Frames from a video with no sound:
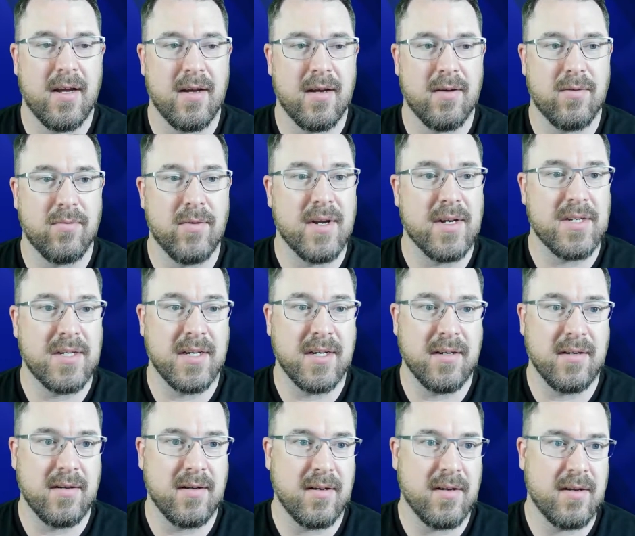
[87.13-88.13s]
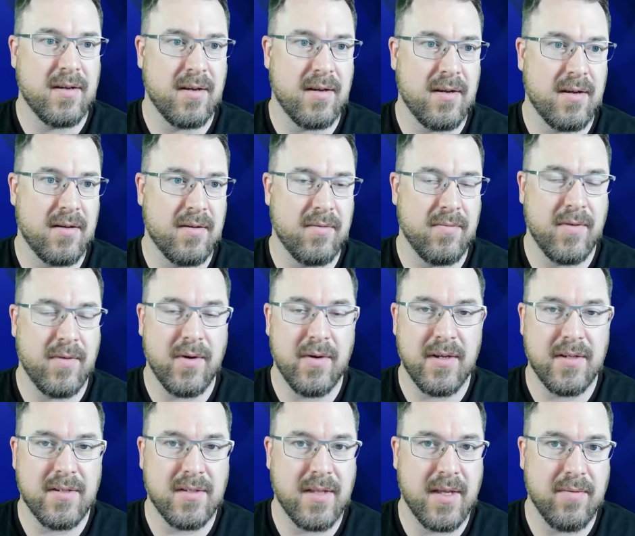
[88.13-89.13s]
ranging in
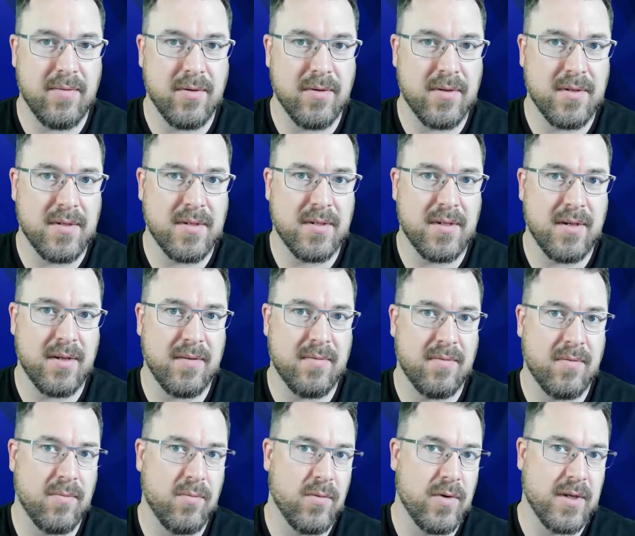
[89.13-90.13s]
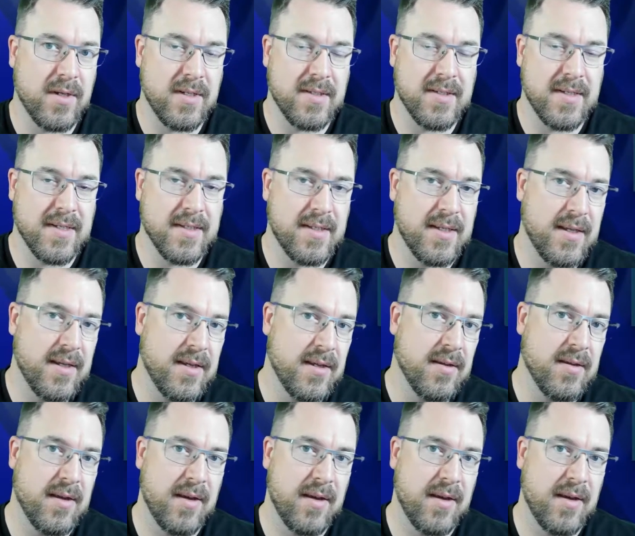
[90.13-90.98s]
various levels from 1 to 60.